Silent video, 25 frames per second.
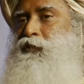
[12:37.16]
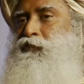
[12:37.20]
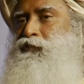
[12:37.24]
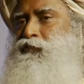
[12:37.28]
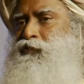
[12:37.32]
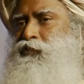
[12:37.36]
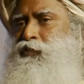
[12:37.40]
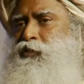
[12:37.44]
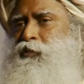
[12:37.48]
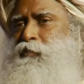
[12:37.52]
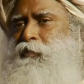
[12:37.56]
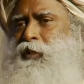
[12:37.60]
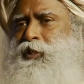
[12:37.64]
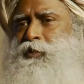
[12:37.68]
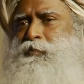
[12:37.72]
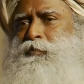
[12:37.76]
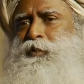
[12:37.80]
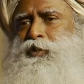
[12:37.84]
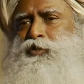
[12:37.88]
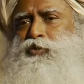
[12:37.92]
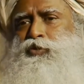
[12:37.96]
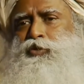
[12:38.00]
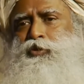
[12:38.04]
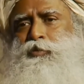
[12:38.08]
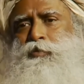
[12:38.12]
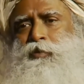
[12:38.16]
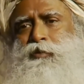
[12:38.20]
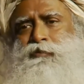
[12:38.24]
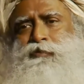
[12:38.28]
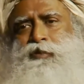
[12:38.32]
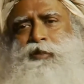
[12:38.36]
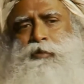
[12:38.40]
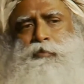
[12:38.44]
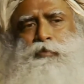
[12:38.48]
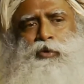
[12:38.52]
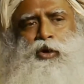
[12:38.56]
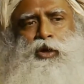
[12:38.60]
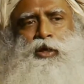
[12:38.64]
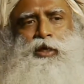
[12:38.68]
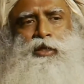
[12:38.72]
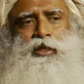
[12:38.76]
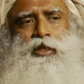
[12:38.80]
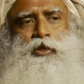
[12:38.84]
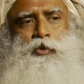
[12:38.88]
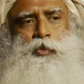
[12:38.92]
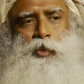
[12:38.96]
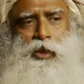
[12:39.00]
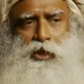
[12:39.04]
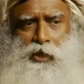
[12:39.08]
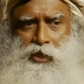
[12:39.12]
food must be suitable for the body
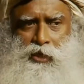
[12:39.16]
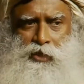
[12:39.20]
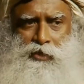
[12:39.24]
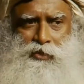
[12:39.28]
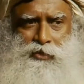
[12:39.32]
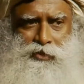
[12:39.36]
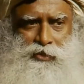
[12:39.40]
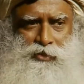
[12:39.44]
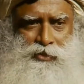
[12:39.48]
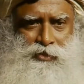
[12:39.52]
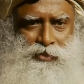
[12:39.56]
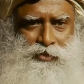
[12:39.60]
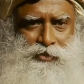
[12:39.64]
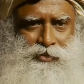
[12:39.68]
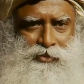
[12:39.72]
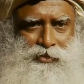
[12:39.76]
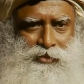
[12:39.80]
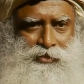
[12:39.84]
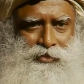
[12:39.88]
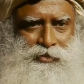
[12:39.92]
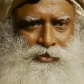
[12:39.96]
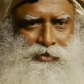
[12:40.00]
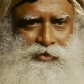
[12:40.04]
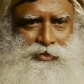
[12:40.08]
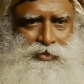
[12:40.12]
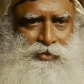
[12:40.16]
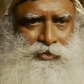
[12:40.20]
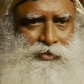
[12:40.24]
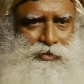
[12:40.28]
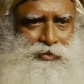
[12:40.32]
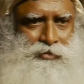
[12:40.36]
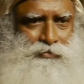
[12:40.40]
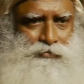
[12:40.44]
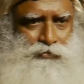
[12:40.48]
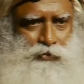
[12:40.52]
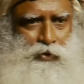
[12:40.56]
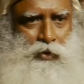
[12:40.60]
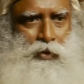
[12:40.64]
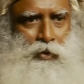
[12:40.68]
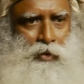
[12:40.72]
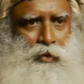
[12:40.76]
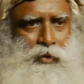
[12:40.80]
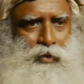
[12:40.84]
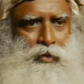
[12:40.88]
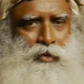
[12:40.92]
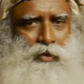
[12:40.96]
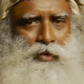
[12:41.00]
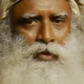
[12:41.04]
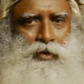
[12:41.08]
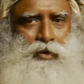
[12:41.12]
that we eat for.
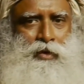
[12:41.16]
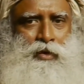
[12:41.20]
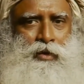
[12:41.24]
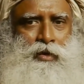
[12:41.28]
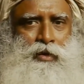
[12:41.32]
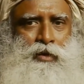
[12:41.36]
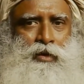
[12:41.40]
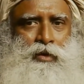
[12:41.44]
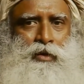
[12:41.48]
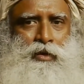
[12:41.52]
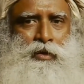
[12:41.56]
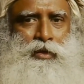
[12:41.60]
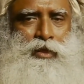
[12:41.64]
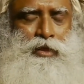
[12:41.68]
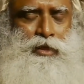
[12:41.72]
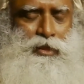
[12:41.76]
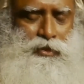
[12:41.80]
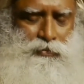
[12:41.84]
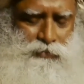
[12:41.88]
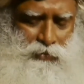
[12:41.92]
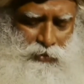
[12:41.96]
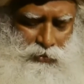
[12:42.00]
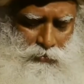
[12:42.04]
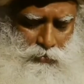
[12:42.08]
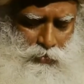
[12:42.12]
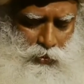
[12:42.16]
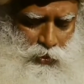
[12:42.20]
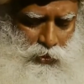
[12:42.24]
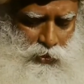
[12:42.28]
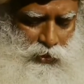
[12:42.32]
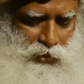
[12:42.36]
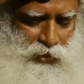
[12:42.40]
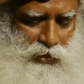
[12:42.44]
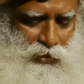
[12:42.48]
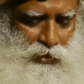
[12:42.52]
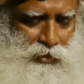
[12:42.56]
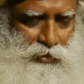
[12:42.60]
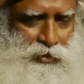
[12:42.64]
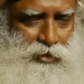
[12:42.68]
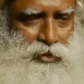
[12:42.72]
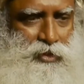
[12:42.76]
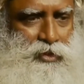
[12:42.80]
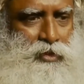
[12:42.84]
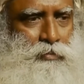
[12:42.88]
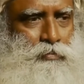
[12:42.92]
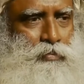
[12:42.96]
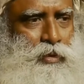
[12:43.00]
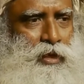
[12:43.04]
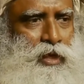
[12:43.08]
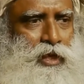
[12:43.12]
It is for the body. This
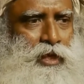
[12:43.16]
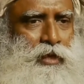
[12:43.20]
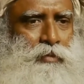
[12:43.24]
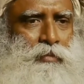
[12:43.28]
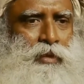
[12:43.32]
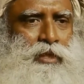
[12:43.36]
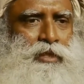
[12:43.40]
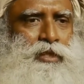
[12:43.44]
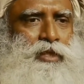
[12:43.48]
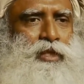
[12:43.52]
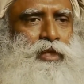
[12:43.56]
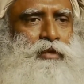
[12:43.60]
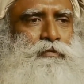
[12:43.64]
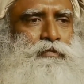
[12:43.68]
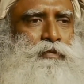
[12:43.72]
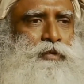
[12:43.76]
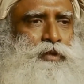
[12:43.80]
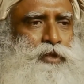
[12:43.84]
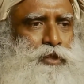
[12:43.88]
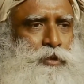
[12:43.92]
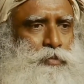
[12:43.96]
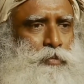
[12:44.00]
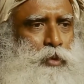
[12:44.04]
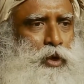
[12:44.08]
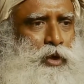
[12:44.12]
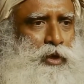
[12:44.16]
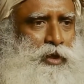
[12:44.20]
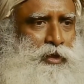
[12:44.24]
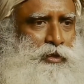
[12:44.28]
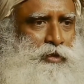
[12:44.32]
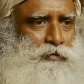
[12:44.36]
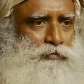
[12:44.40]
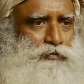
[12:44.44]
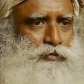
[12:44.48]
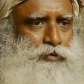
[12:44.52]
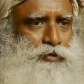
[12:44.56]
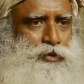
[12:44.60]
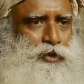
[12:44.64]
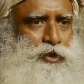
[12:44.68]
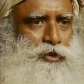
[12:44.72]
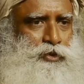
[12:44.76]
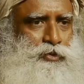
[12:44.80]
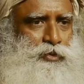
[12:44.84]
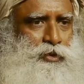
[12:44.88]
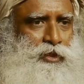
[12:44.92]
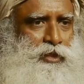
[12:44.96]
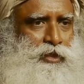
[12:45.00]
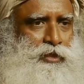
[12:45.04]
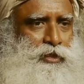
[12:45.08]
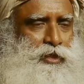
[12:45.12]
is a building material for this body, the food
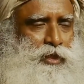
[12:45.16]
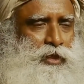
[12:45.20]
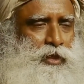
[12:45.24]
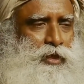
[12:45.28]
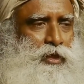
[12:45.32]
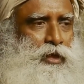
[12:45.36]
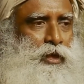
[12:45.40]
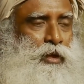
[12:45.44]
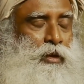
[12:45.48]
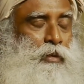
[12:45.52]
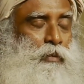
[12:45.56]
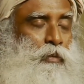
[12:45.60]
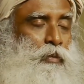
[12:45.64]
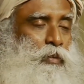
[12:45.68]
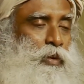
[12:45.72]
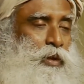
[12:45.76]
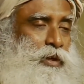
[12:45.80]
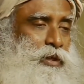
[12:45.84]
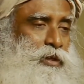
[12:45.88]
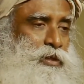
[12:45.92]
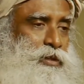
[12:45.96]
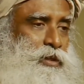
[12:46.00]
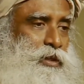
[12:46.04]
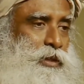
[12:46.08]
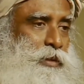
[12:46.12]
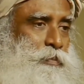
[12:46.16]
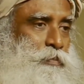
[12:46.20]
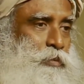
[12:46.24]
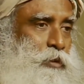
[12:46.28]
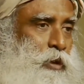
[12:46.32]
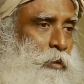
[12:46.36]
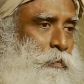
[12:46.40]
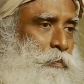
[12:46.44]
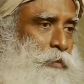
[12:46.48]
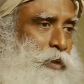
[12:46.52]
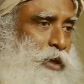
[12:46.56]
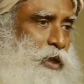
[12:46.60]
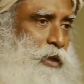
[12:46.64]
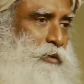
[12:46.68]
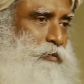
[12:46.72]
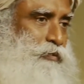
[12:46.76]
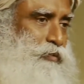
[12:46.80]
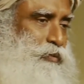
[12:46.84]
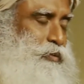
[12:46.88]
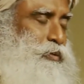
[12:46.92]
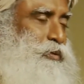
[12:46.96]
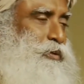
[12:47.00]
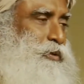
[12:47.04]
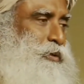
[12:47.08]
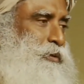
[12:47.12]
that you're eating. What is the appropriate
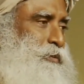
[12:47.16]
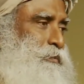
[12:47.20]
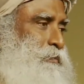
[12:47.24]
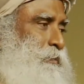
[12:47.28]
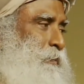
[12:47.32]
food?